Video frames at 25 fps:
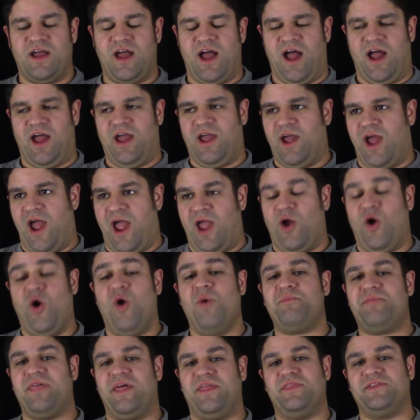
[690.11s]
I
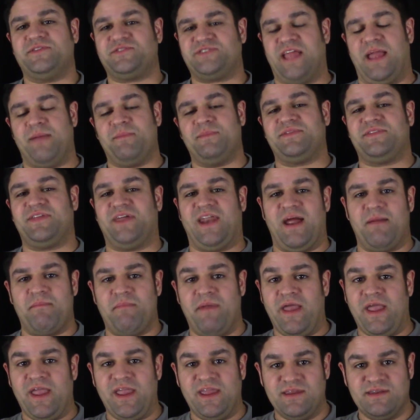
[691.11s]
hope that the statement that I
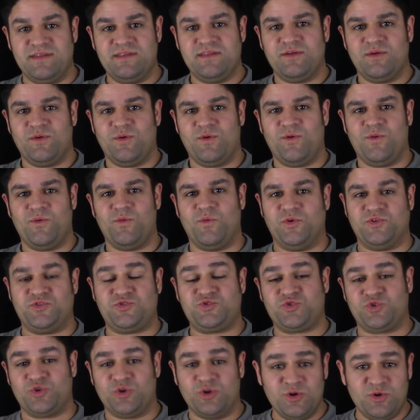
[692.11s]
made
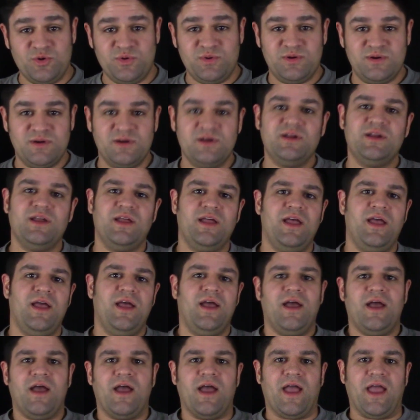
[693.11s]
was true,
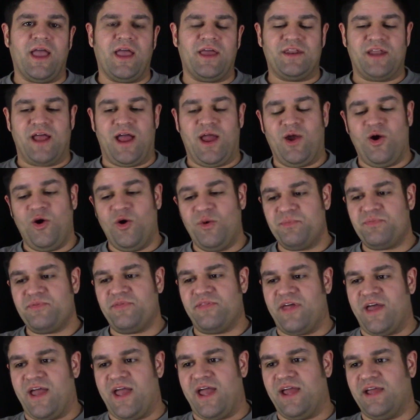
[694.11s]
and I hope
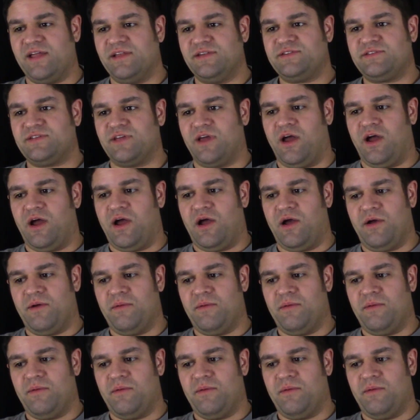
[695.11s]
that